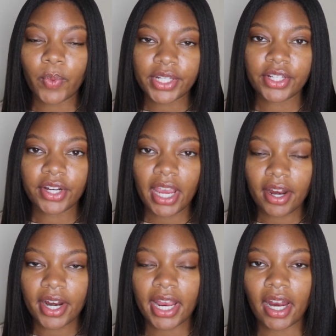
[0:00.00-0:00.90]
winter
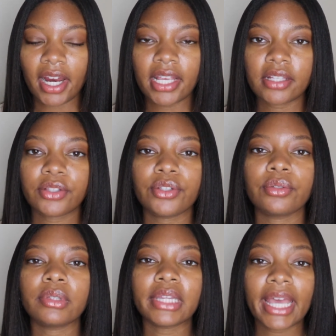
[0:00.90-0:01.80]
hair care is
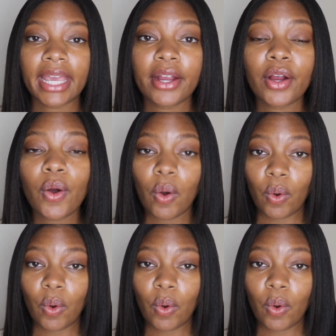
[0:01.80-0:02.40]
to layer